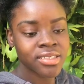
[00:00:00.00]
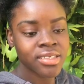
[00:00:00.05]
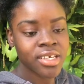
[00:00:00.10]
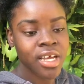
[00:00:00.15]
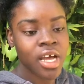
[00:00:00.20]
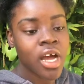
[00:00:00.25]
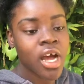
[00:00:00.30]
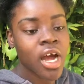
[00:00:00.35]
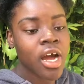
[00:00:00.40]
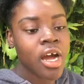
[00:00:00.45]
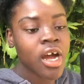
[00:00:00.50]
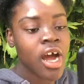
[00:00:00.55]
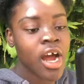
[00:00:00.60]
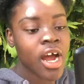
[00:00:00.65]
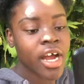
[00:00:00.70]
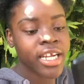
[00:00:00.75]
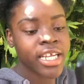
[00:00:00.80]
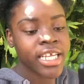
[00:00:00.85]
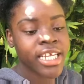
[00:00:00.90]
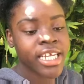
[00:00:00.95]
Hello?
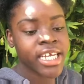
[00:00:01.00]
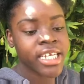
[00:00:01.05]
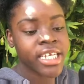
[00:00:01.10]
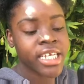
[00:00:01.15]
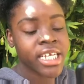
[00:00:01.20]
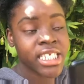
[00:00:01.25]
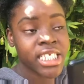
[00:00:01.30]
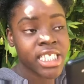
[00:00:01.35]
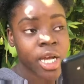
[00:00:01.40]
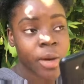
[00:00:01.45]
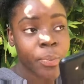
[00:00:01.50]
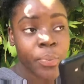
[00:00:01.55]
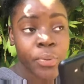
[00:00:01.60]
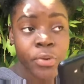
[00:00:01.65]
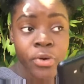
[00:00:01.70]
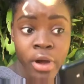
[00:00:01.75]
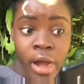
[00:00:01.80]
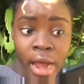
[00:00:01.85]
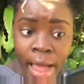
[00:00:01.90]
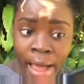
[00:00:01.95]
Carlene, it's a
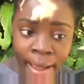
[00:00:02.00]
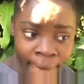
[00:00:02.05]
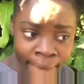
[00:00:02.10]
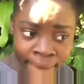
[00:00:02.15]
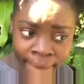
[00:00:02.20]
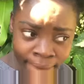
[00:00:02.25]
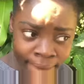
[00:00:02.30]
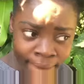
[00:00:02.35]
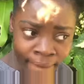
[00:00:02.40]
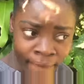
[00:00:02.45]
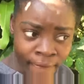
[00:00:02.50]
prank.